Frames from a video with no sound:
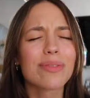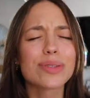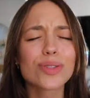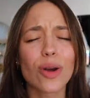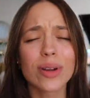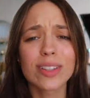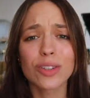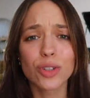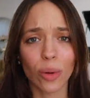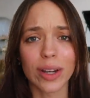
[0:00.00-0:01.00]
been so into
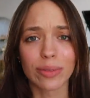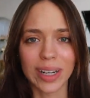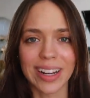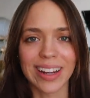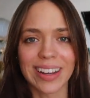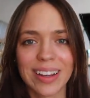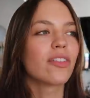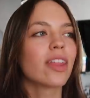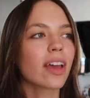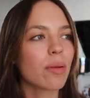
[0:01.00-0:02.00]
joint reading. I
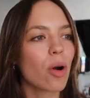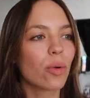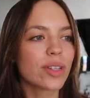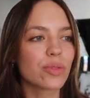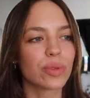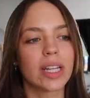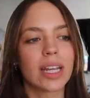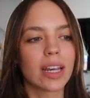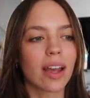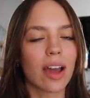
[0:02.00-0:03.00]
feel like I'm always
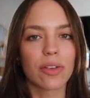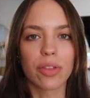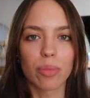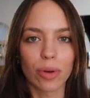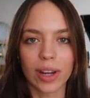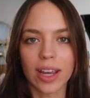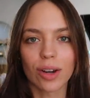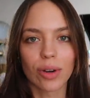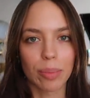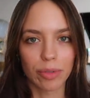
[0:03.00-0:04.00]
reading either in the morning
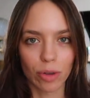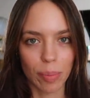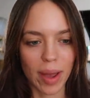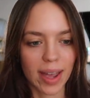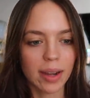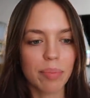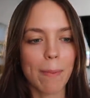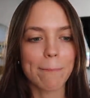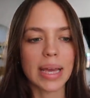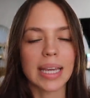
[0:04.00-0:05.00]
or right before bed,
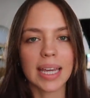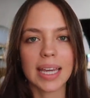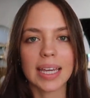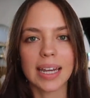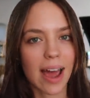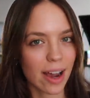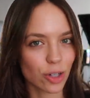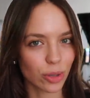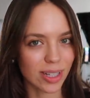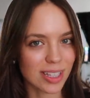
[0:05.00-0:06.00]
but making it an
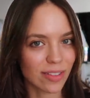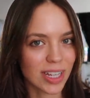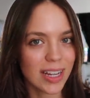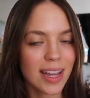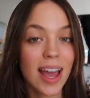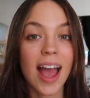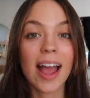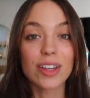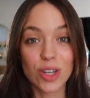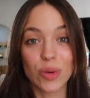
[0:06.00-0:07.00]
actual activity
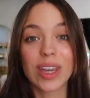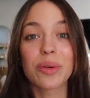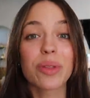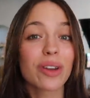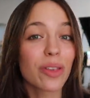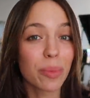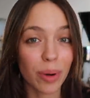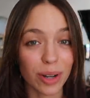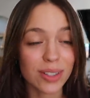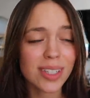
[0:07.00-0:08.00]
and doing it with another
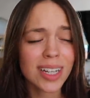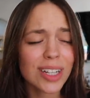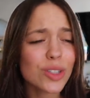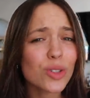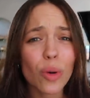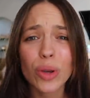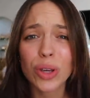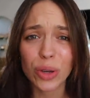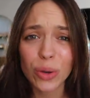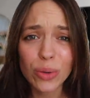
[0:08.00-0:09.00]
person is so
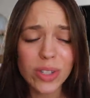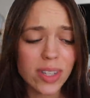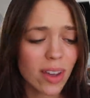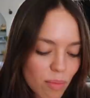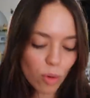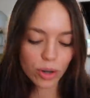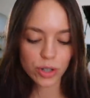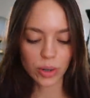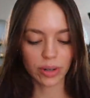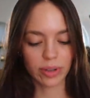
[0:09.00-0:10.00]
cute. More
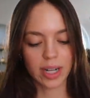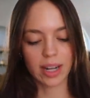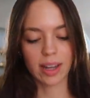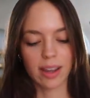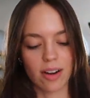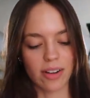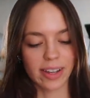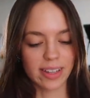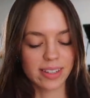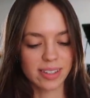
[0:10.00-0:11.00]
joint reading in
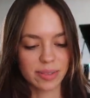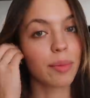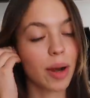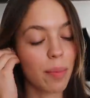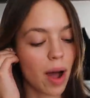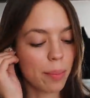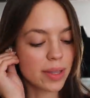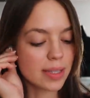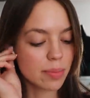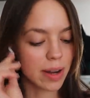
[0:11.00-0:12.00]
August. I'm gonna pop
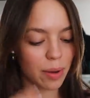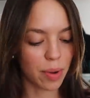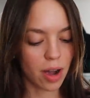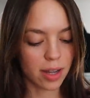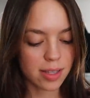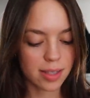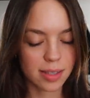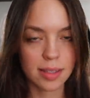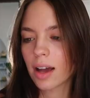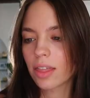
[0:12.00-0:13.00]
in some
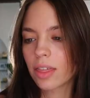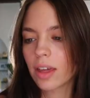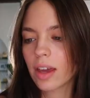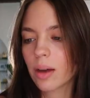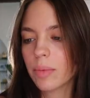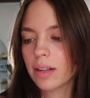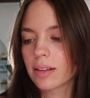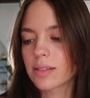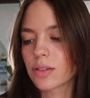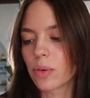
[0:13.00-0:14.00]
AirPods. I think I'm gonna
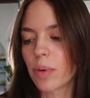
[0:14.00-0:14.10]
listen to a